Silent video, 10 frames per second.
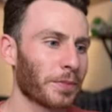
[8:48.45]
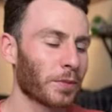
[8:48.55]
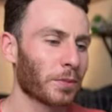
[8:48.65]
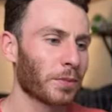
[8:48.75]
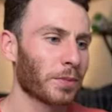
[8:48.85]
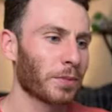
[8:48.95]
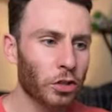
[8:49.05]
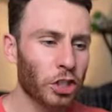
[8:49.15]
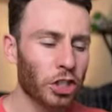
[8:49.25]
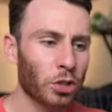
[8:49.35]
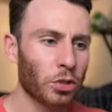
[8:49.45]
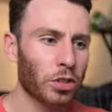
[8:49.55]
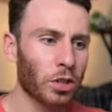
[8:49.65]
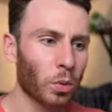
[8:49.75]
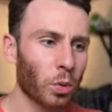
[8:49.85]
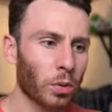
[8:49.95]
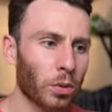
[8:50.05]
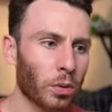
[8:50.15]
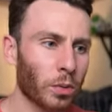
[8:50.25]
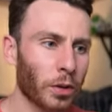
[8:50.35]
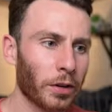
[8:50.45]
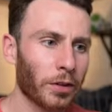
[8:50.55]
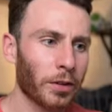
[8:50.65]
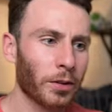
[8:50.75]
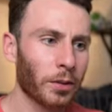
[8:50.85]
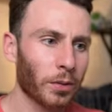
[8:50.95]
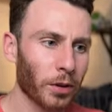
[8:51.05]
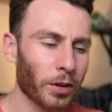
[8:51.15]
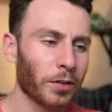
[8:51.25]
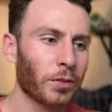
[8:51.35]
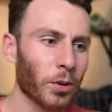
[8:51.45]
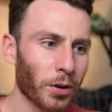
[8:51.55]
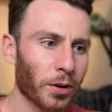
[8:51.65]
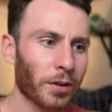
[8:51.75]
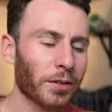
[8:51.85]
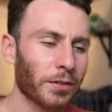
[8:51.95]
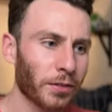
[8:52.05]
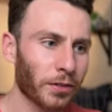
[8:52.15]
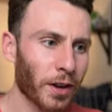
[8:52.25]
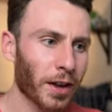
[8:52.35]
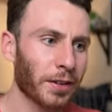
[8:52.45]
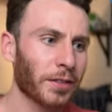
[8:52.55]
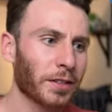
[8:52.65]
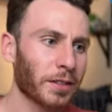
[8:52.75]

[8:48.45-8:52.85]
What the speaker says: is why dogs are able to learn words and phrases, pick up on patterns.